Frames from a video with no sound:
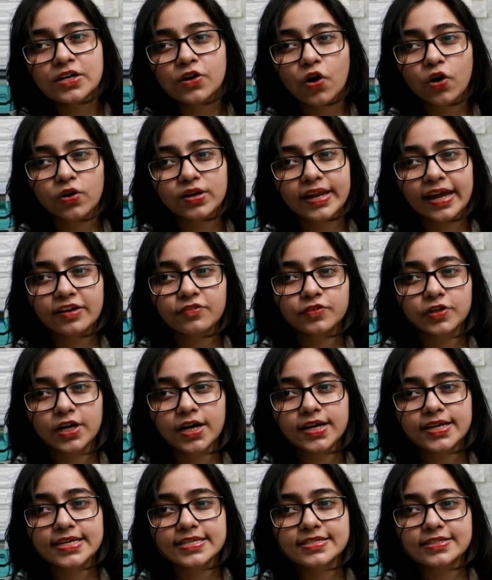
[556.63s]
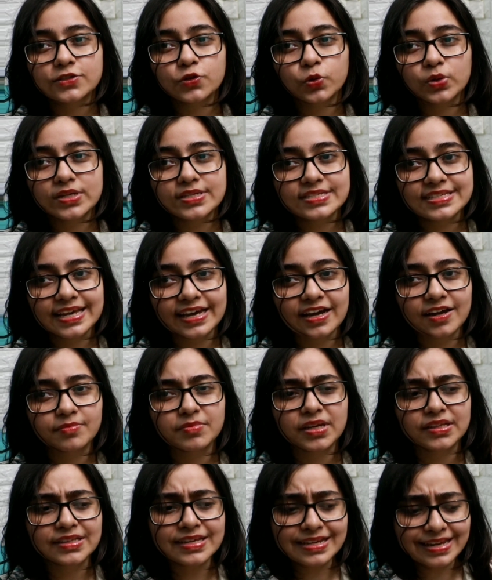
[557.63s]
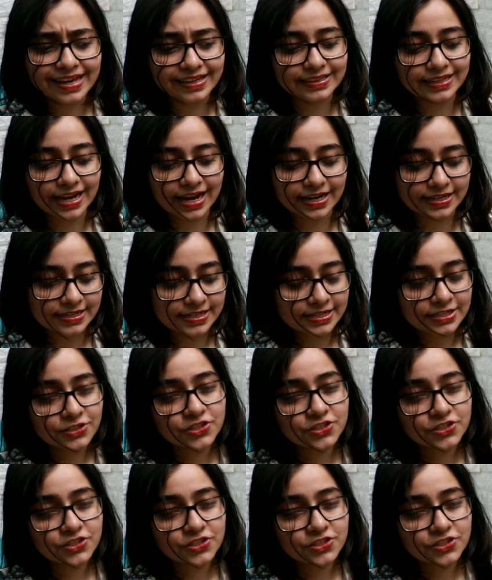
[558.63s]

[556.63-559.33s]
online work is a total scam. Nothing like that.